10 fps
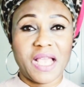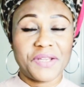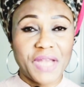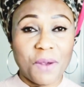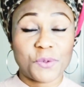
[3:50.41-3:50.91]

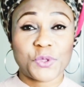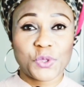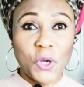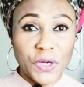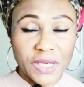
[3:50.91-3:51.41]
and I was
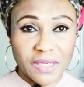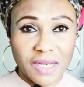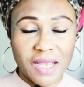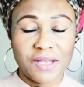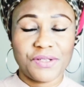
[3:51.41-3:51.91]
talking,
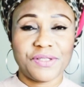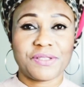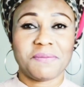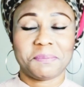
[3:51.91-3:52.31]
and